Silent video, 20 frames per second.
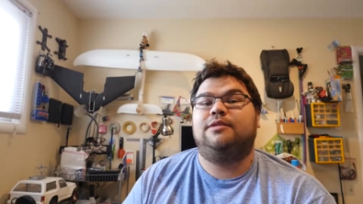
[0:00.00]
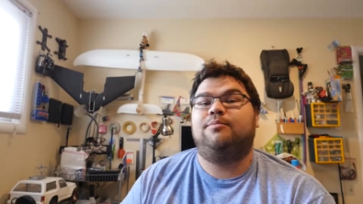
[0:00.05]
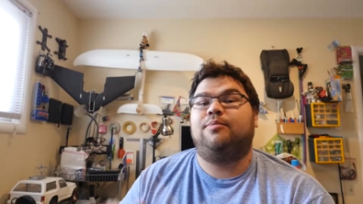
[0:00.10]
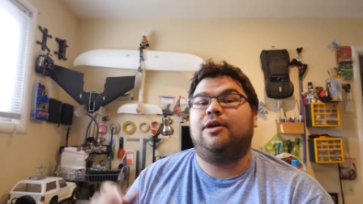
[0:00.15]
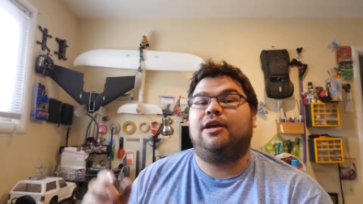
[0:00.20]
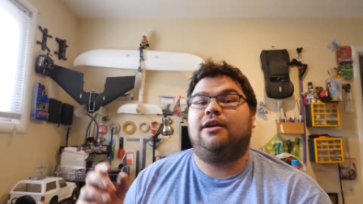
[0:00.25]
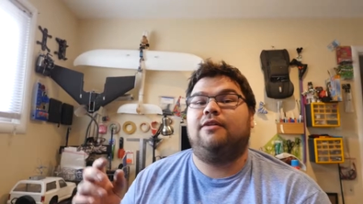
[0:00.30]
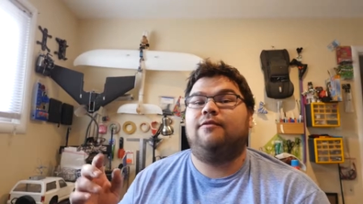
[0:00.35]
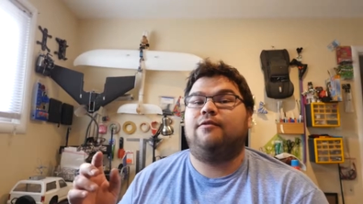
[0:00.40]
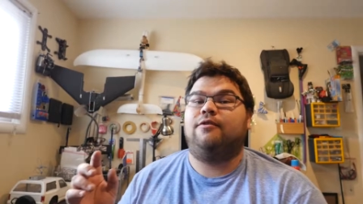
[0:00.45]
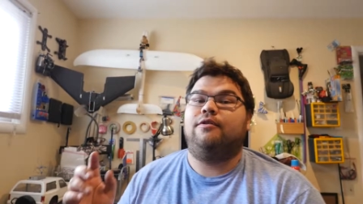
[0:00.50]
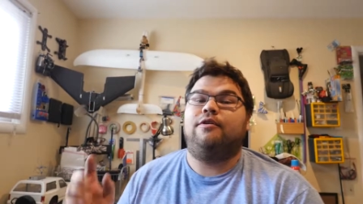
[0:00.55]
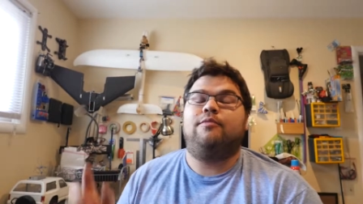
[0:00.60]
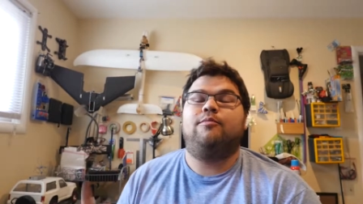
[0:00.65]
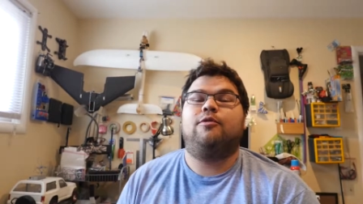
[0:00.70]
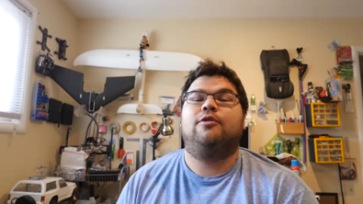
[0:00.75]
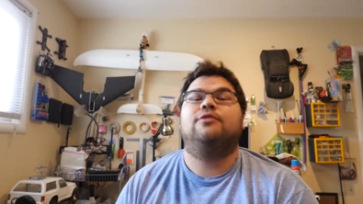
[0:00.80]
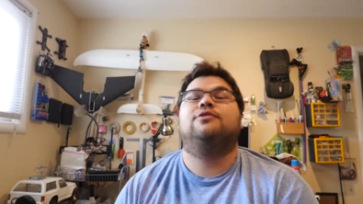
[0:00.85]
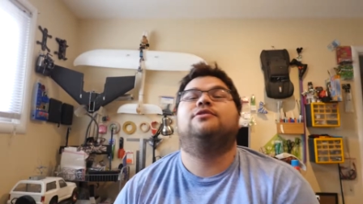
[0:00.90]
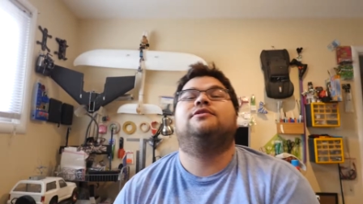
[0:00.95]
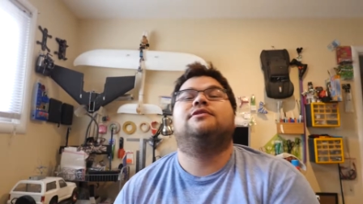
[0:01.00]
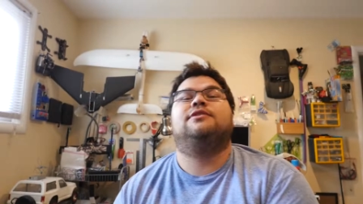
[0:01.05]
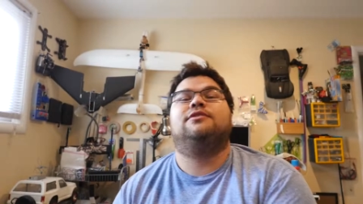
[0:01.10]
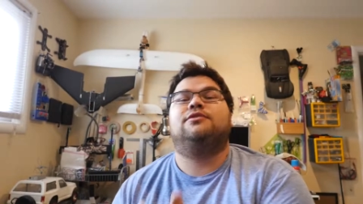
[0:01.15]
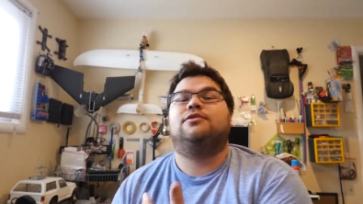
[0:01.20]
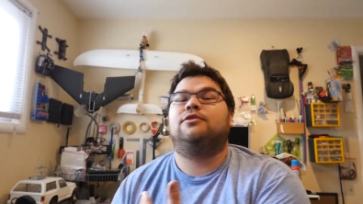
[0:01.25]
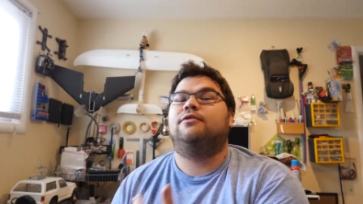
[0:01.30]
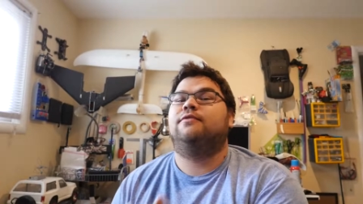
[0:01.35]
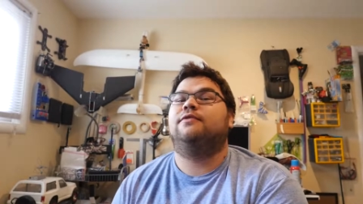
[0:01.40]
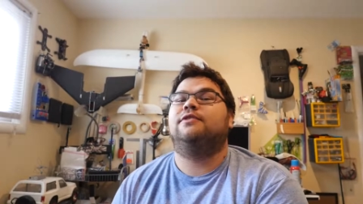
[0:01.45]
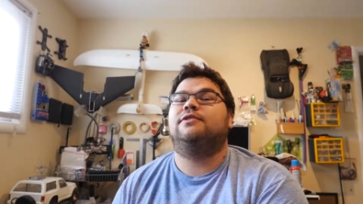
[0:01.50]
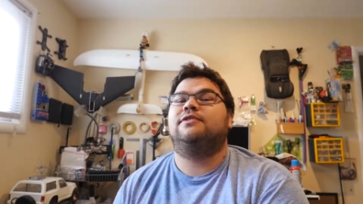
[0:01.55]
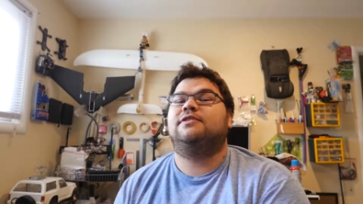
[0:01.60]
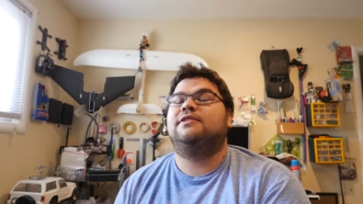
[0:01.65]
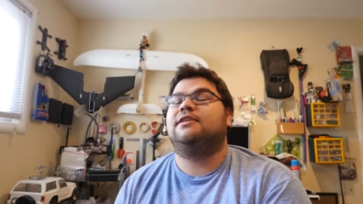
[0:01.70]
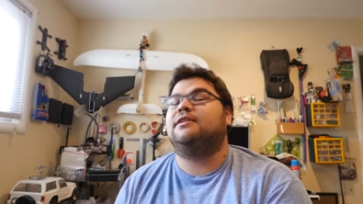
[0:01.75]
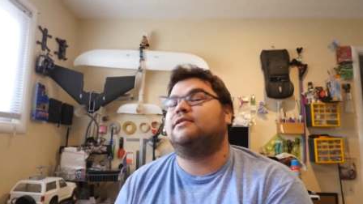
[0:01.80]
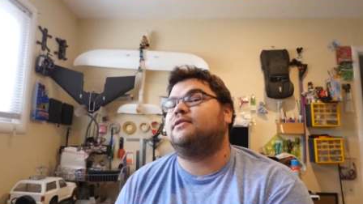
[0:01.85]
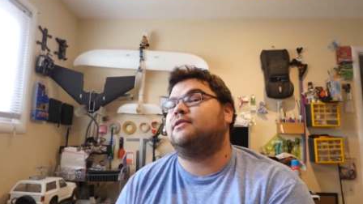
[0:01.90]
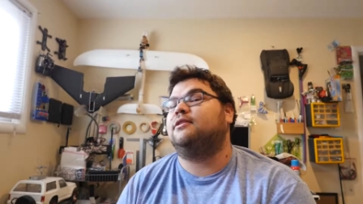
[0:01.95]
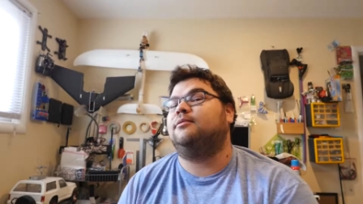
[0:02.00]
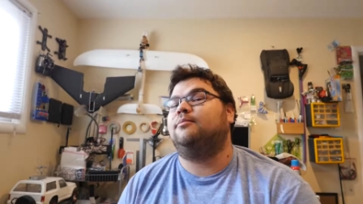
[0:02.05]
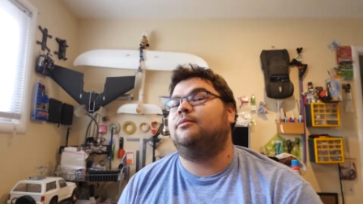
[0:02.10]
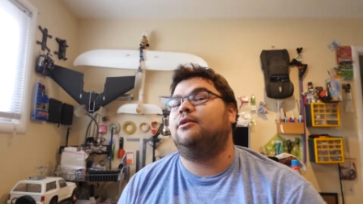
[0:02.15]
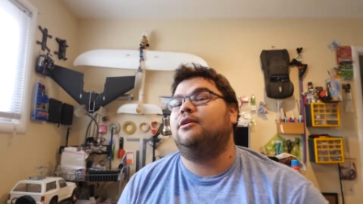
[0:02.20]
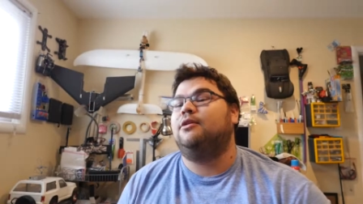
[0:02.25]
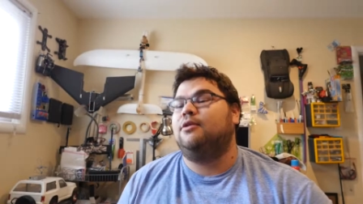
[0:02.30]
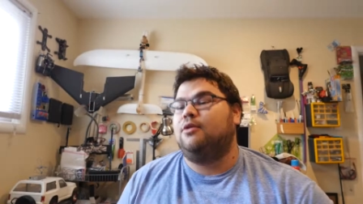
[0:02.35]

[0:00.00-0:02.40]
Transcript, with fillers: pay for an emergency service system